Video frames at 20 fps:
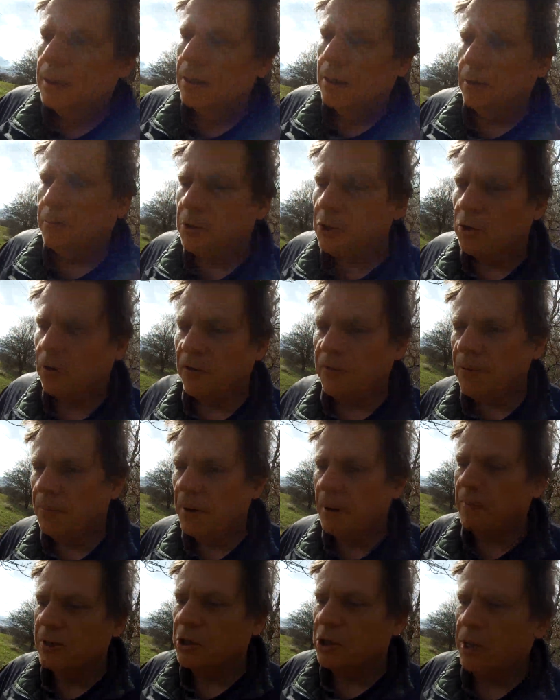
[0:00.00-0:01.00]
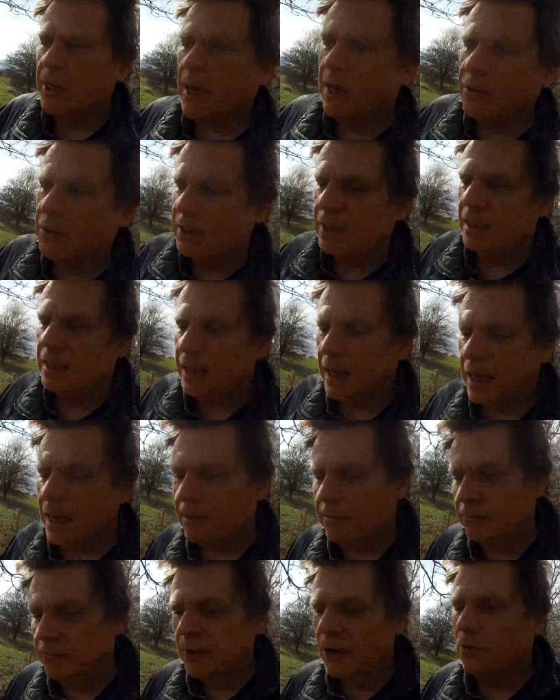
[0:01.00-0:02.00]
I'm sure if a publishing house did get
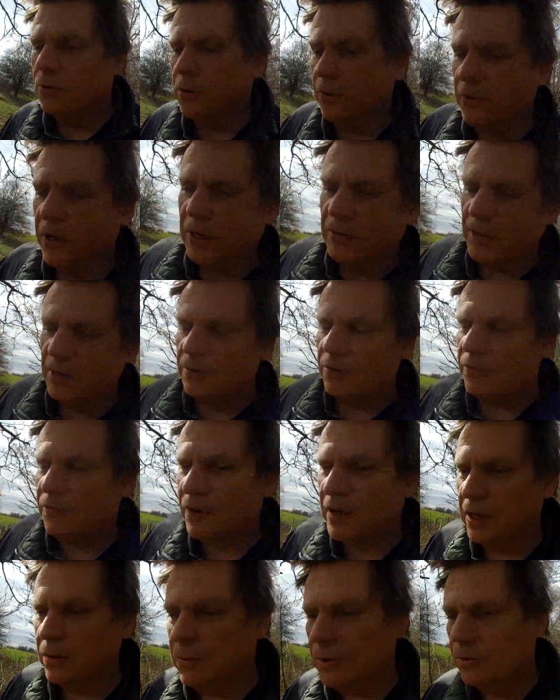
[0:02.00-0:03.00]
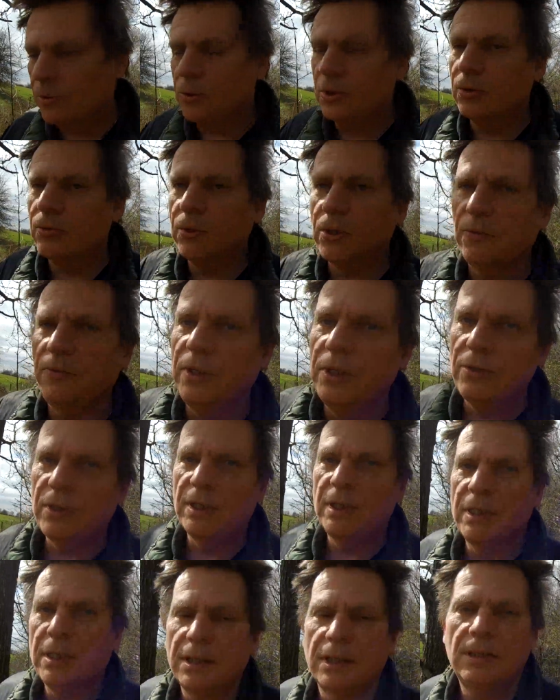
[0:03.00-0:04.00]
hold of it, they would fill it with all sorts of
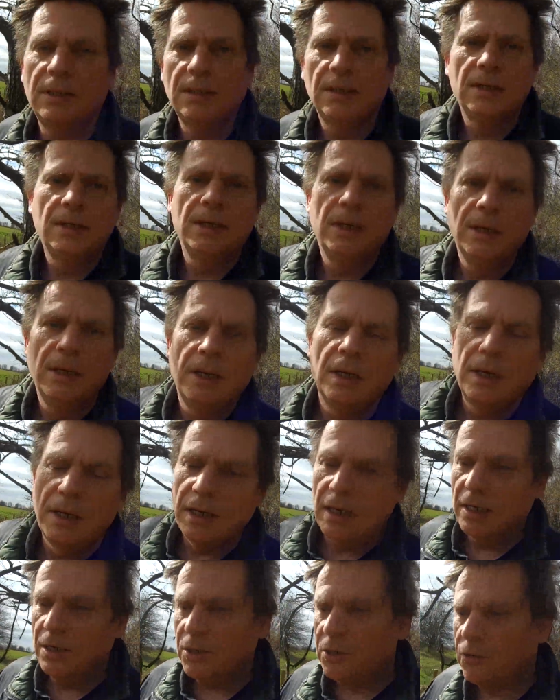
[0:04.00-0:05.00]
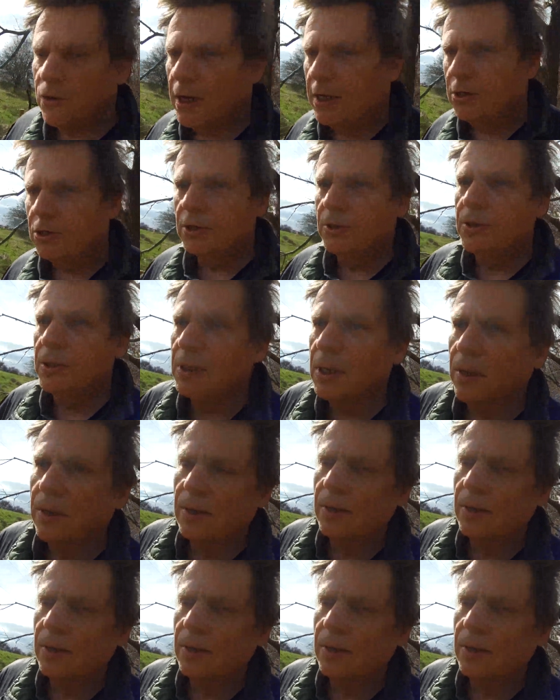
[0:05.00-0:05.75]
useless illustrations.